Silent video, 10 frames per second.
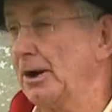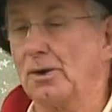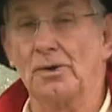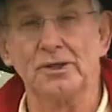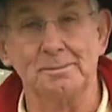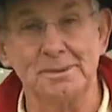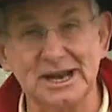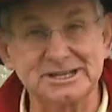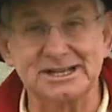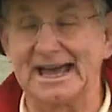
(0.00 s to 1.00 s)
or the
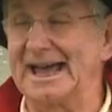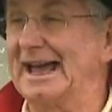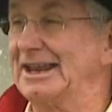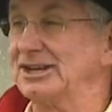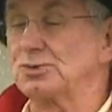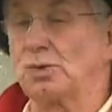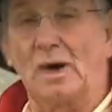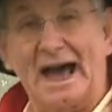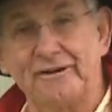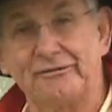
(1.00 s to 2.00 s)
minister and his
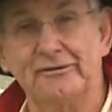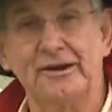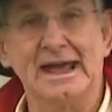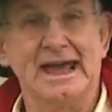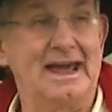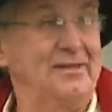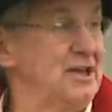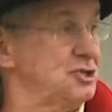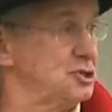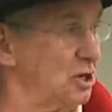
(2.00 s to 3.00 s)
wife and
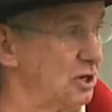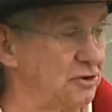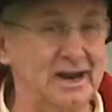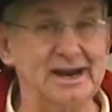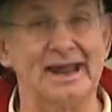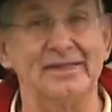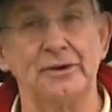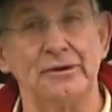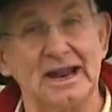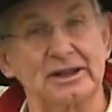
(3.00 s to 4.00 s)
their children and
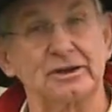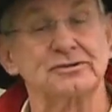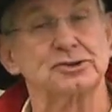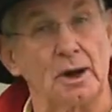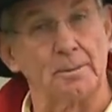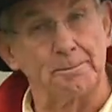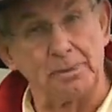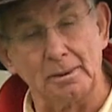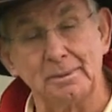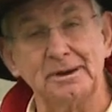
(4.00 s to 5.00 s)
their relatives are
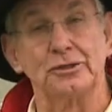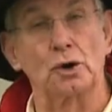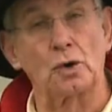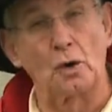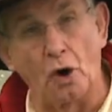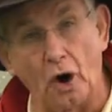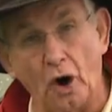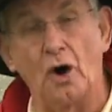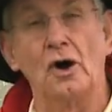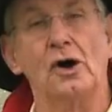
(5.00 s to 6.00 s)
probably the
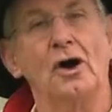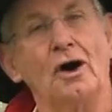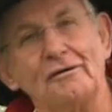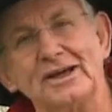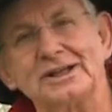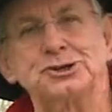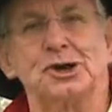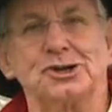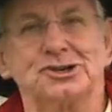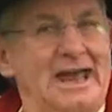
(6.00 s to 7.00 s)
core of that
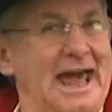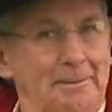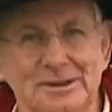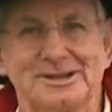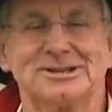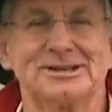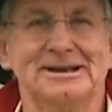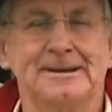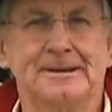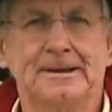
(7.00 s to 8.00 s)
church. It happens.
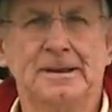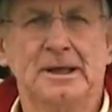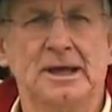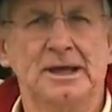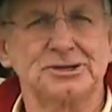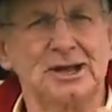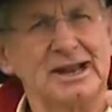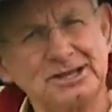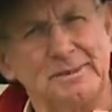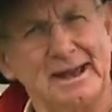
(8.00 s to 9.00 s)
So
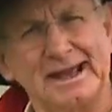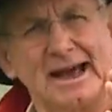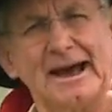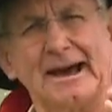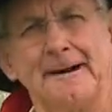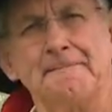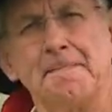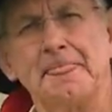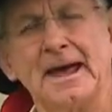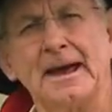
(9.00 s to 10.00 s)
let's make a,
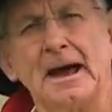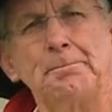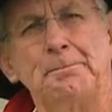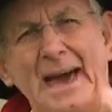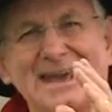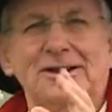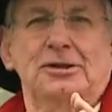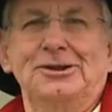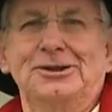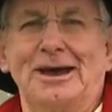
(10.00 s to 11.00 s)
a
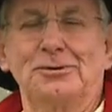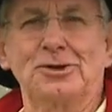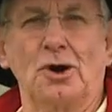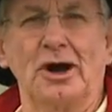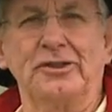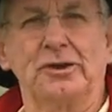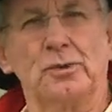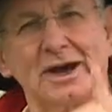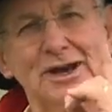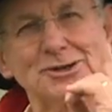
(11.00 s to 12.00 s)
pact today with God that
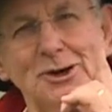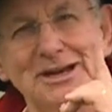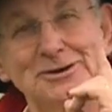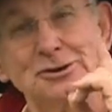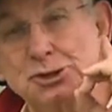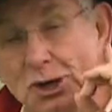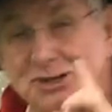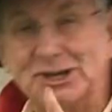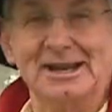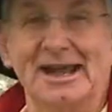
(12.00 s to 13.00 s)
we're going to start
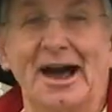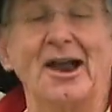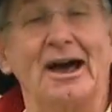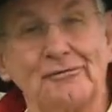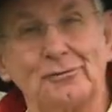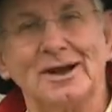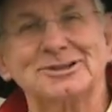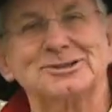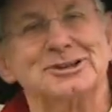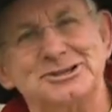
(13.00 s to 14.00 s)
introducing our loved
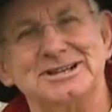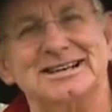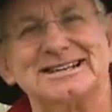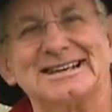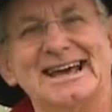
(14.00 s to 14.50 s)
ones to Jesus.